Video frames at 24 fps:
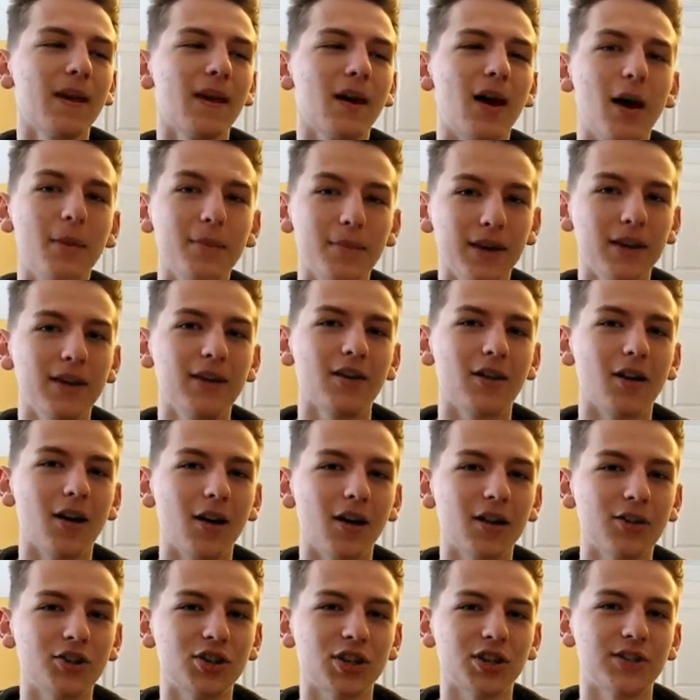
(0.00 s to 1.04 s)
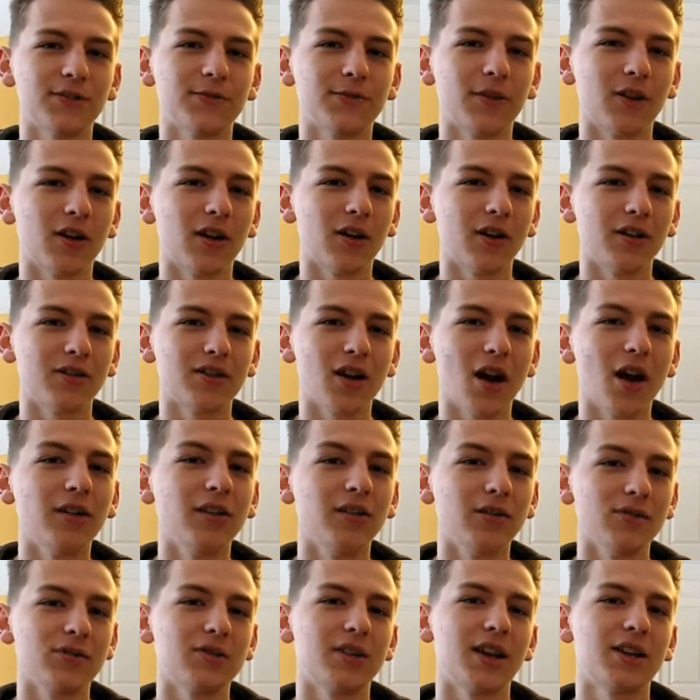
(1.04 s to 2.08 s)
a meteorologist for a
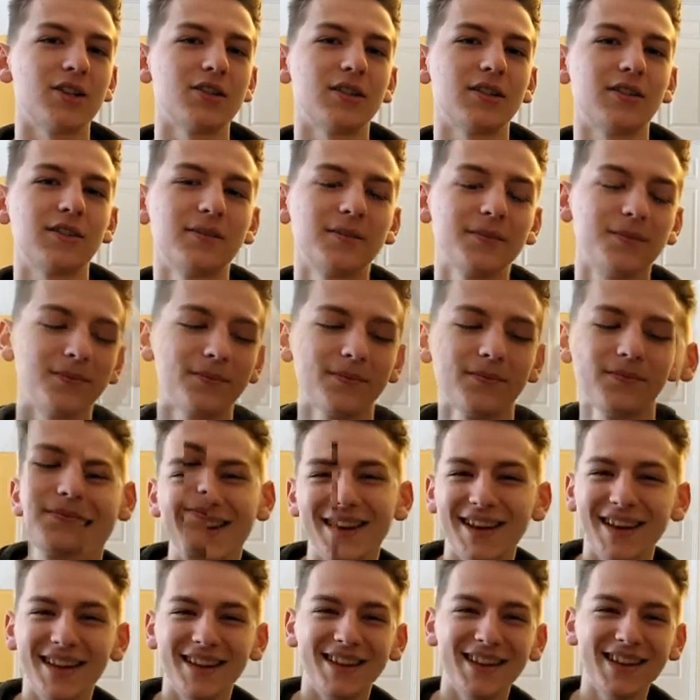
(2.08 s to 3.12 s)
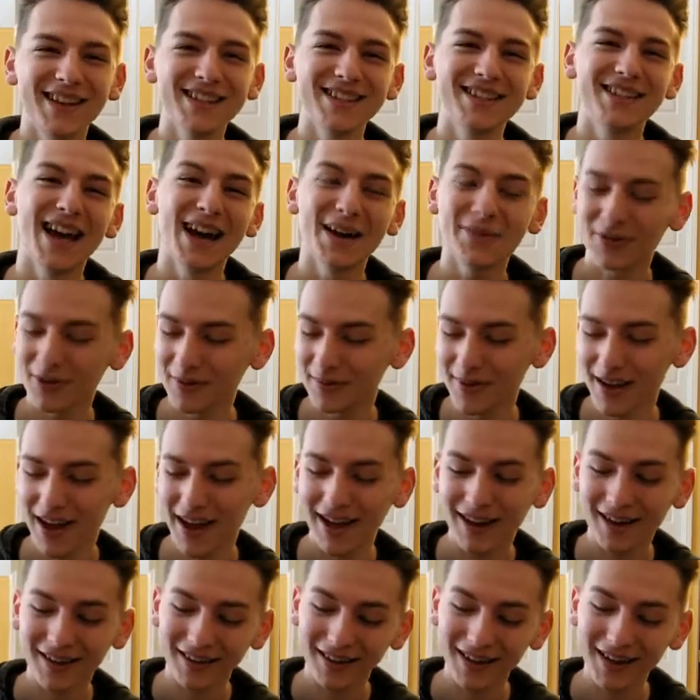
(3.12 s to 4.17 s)
news station. This snap from
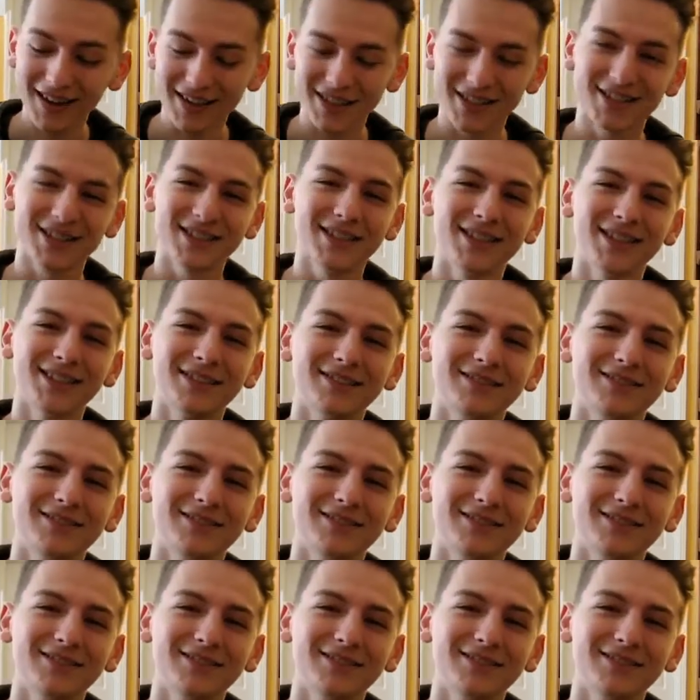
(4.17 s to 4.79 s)
Annalise.